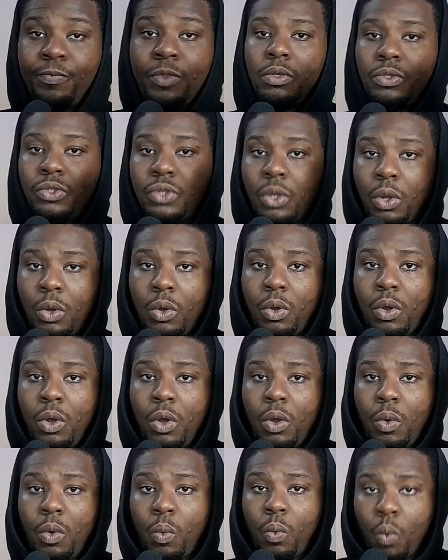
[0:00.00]
So,
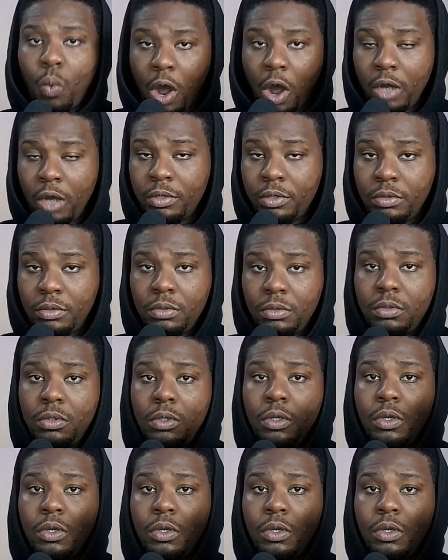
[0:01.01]
1,